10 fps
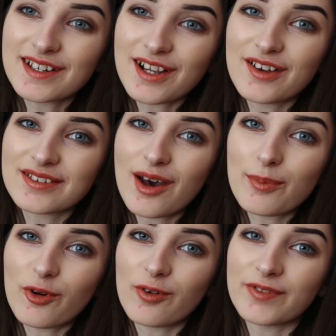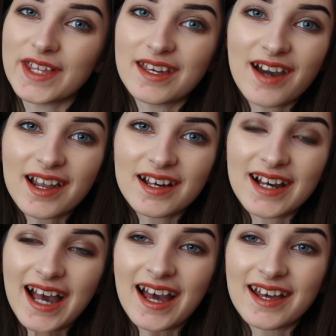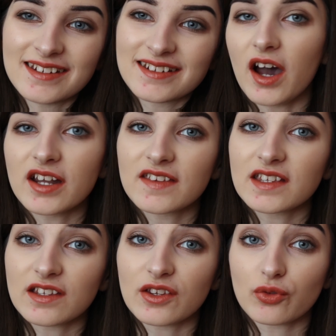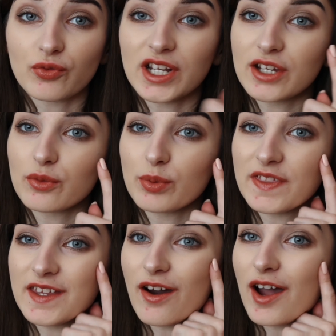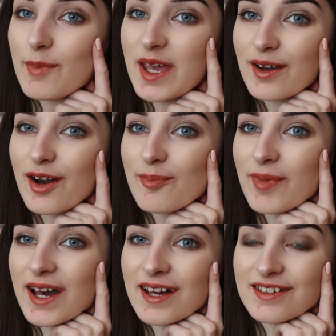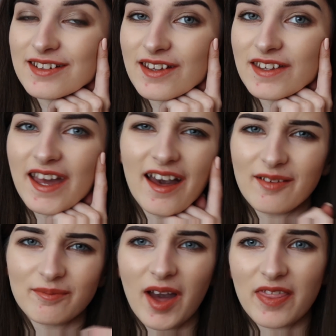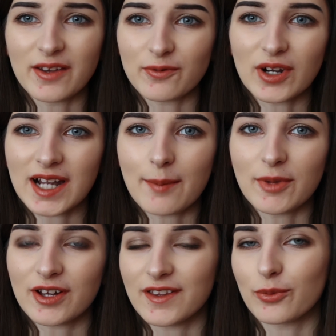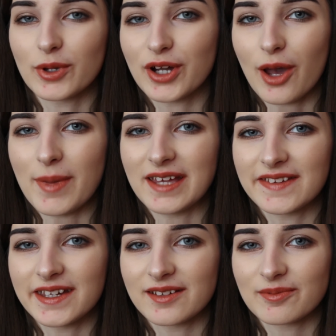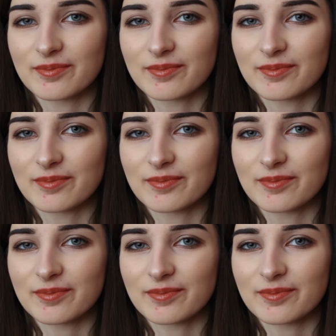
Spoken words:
a close-up of the colour, and I just think this looks really good with the eye makeup, and yeah, I think for a glam look this will look amazing.